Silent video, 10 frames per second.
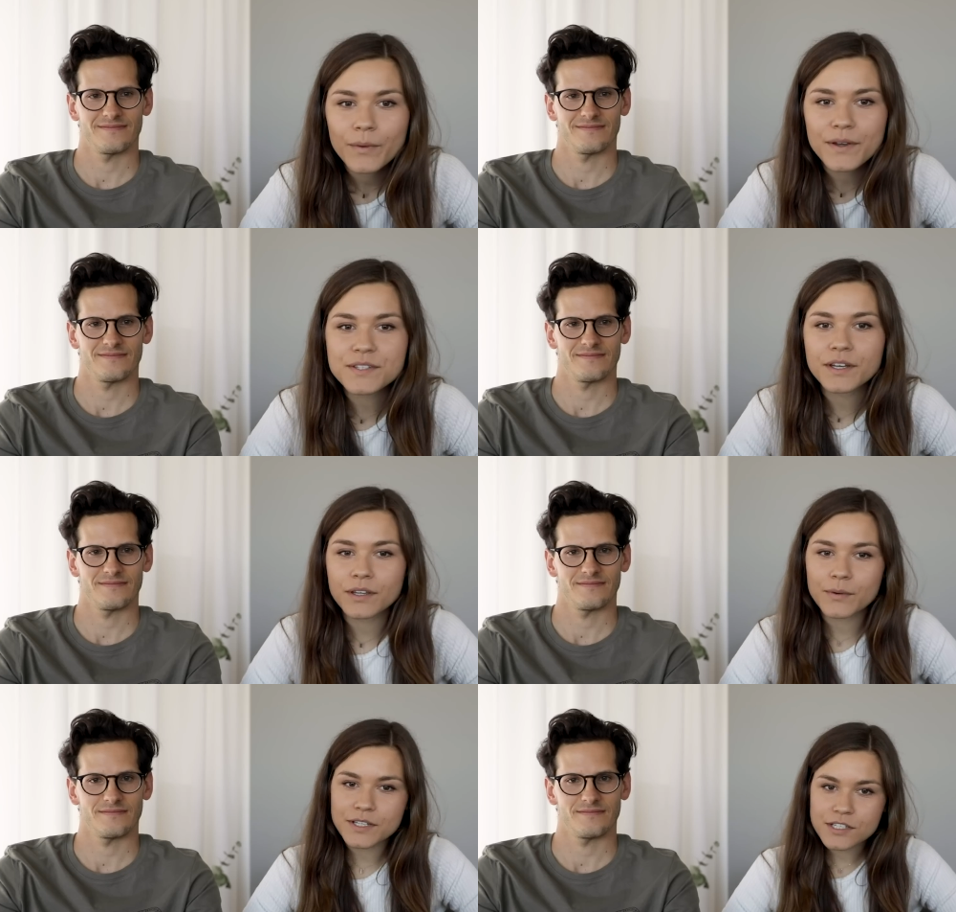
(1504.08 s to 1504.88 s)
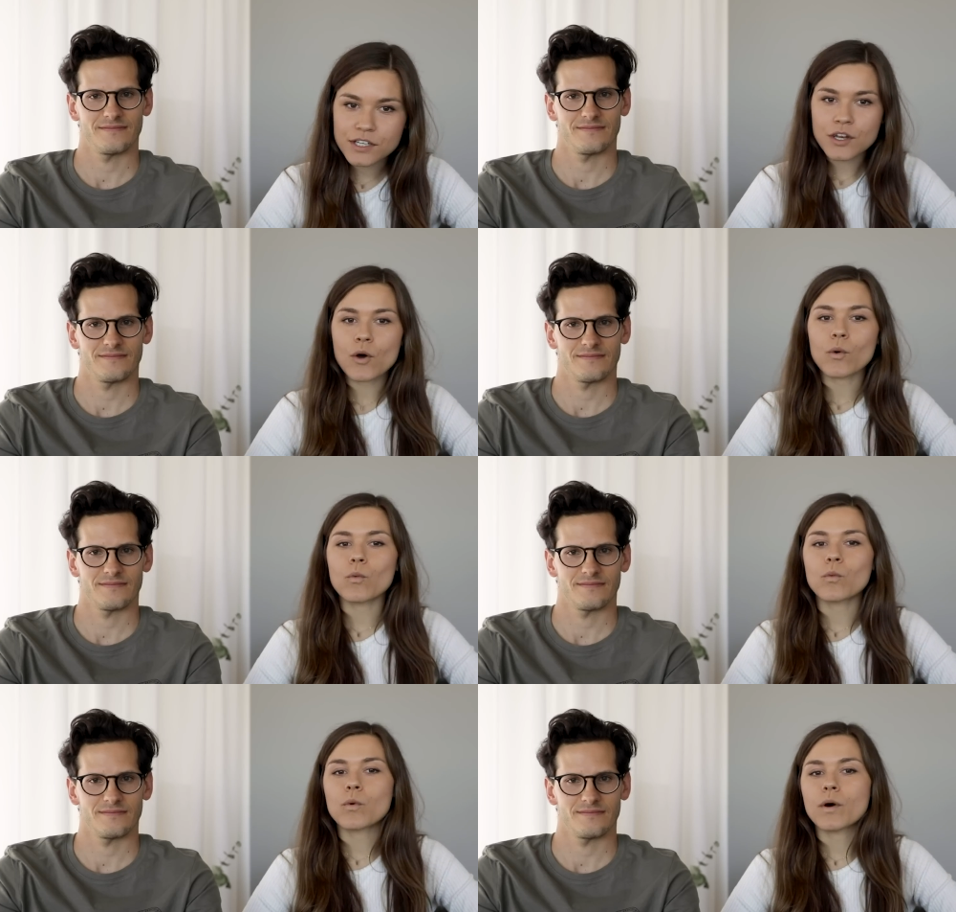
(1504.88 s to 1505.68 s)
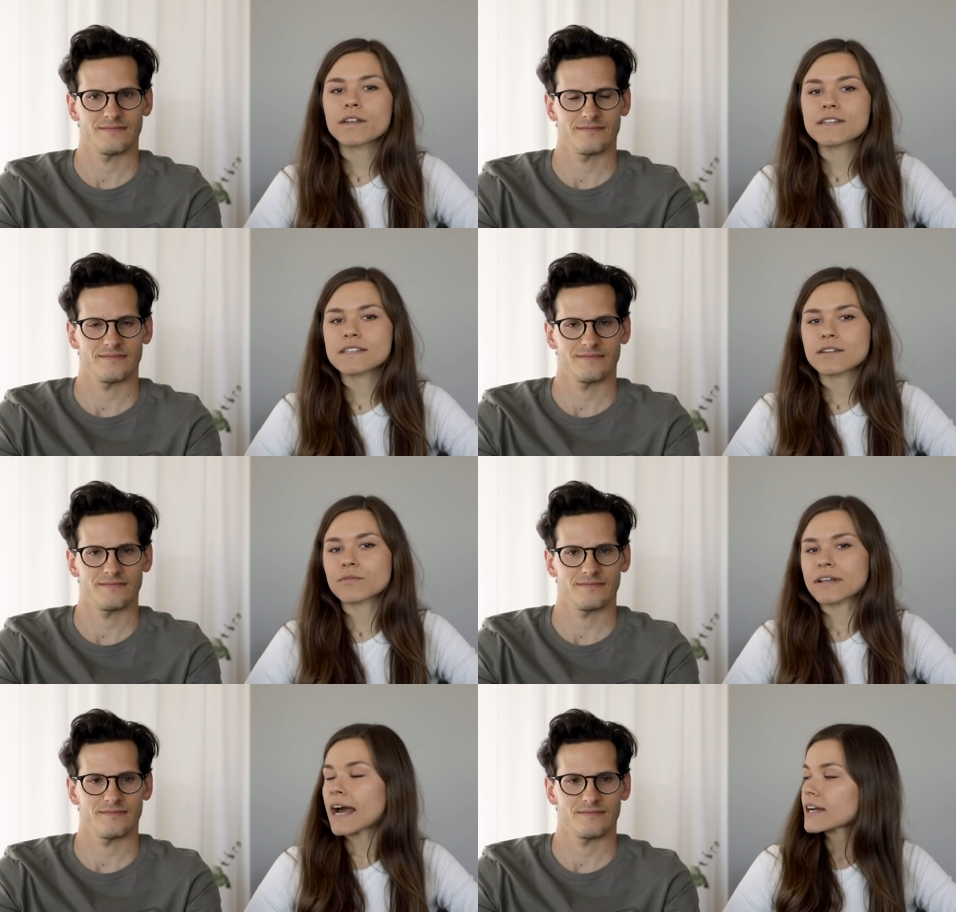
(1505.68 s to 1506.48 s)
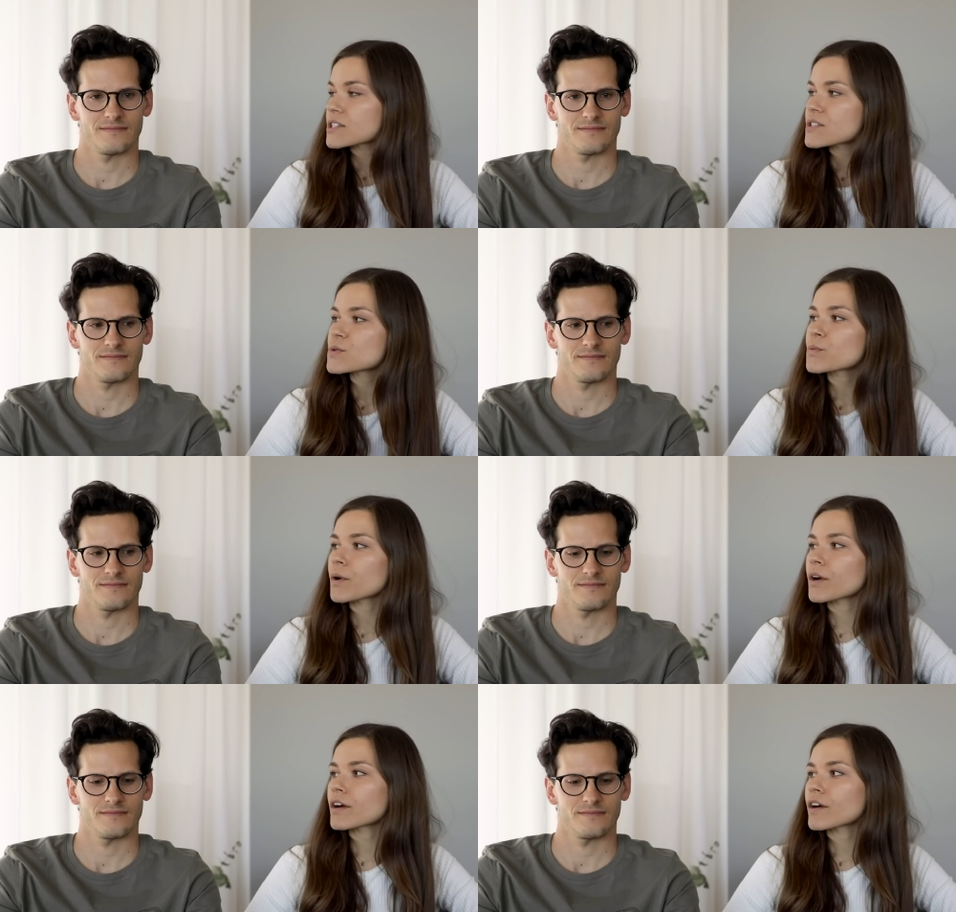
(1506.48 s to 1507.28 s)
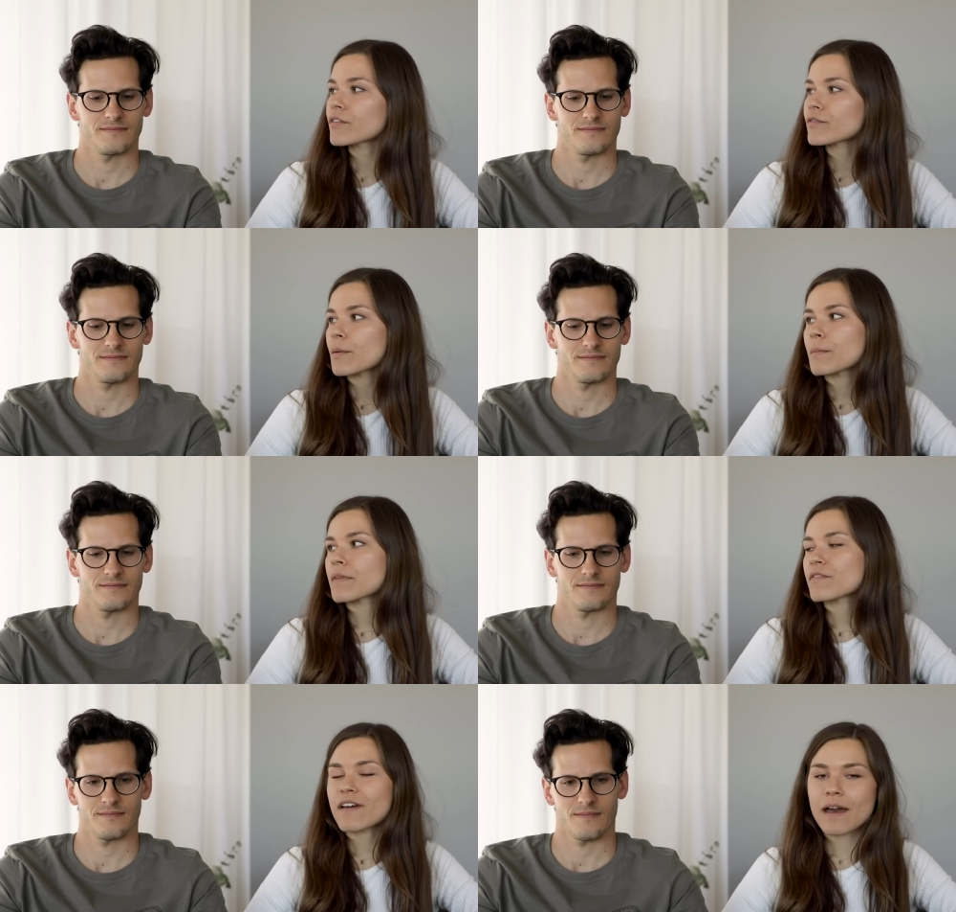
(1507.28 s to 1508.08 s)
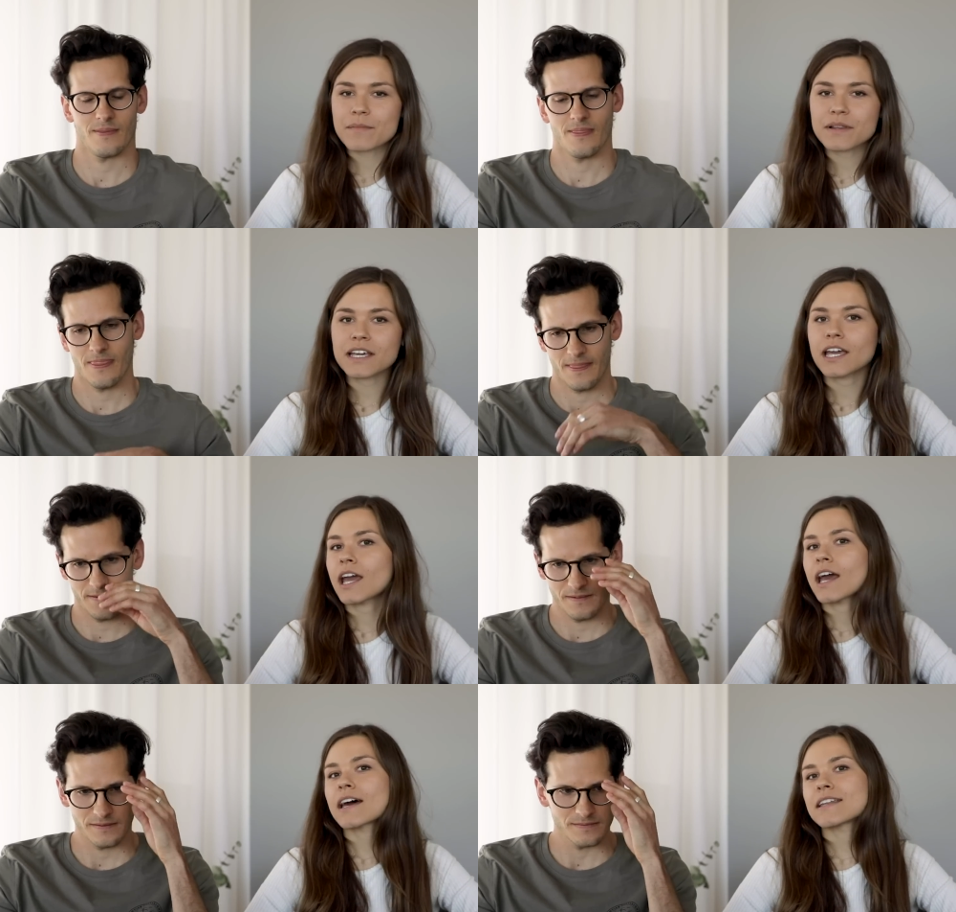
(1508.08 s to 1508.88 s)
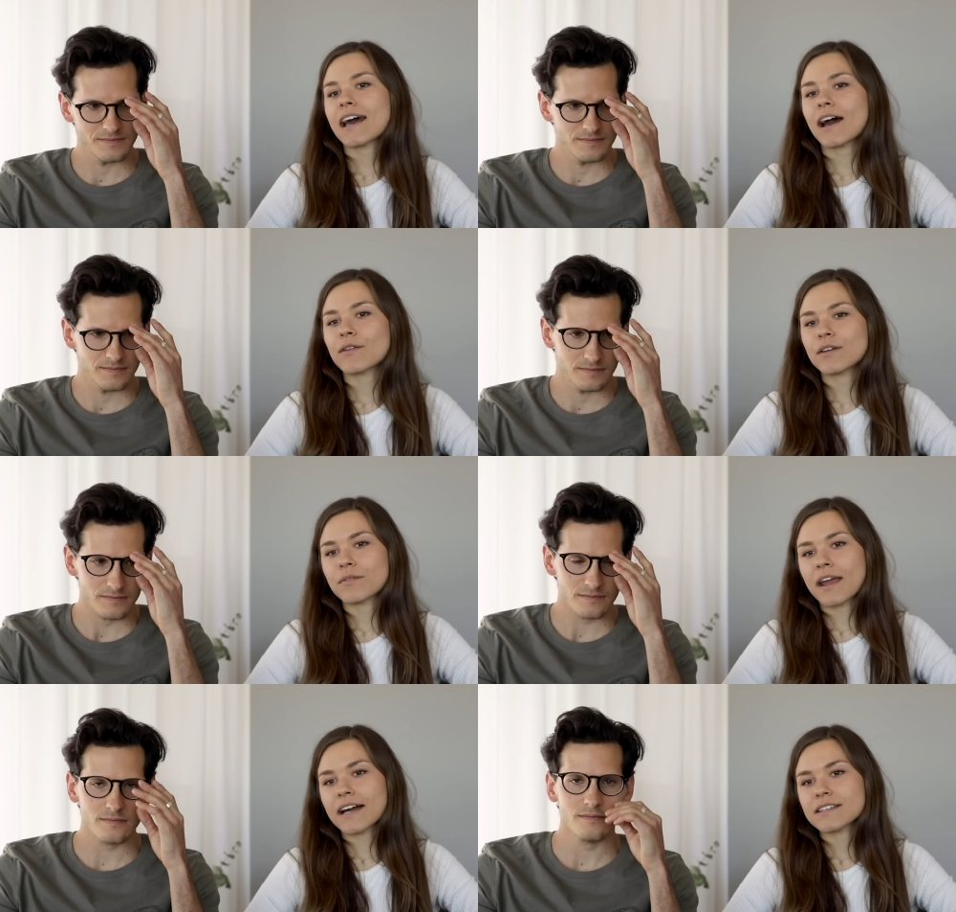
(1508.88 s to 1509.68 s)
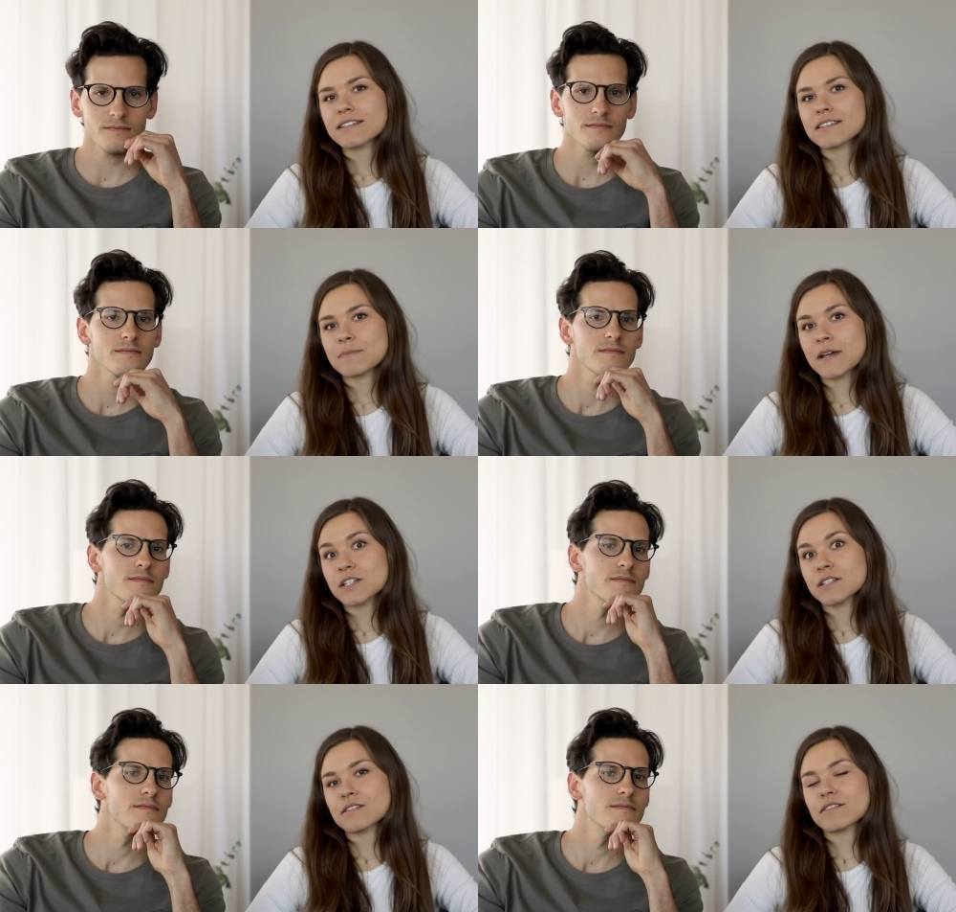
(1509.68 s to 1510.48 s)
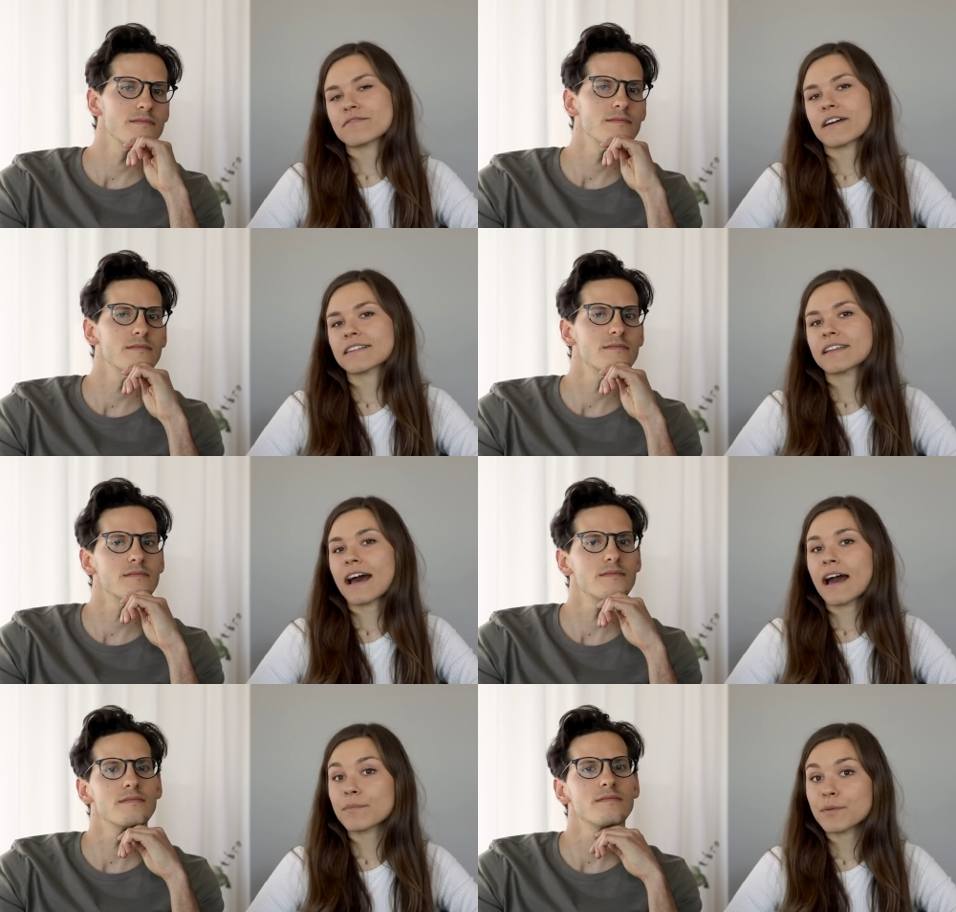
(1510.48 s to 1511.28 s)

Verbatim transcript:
Speaker 1: We also got the question what the reactions were from the family and how they reacted especially to the fact that I